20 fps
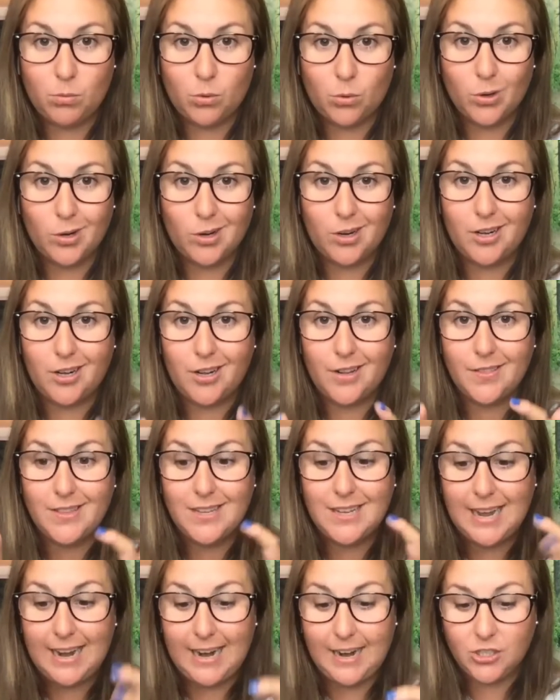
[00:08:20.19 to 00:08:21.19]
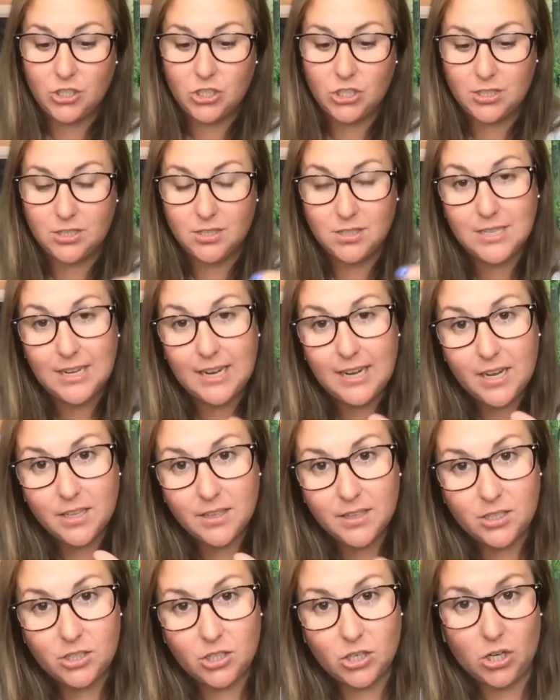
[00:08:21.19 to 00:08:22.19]
more on the actions
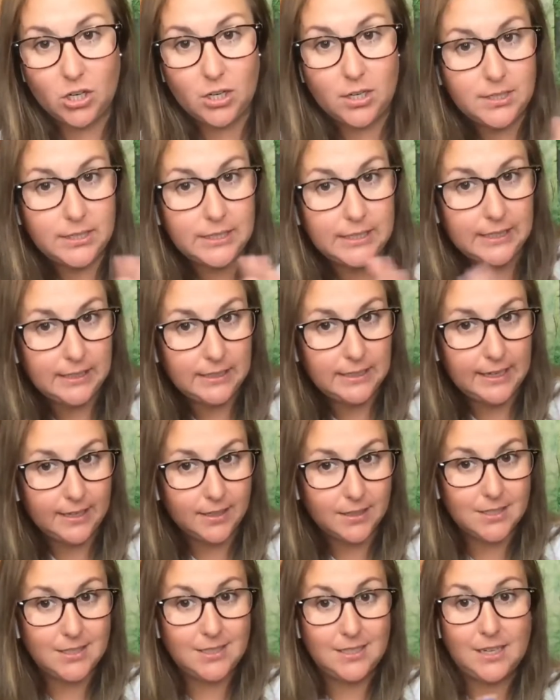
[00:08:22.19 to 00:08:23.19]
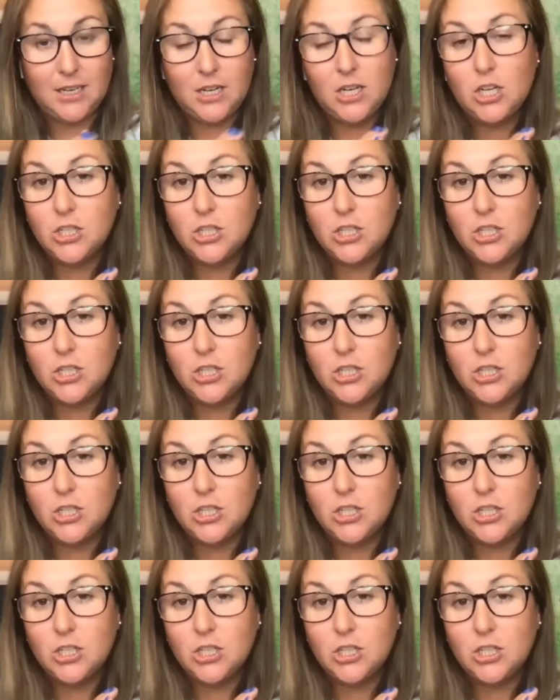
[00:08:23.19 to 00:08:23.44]
that you're going to take next.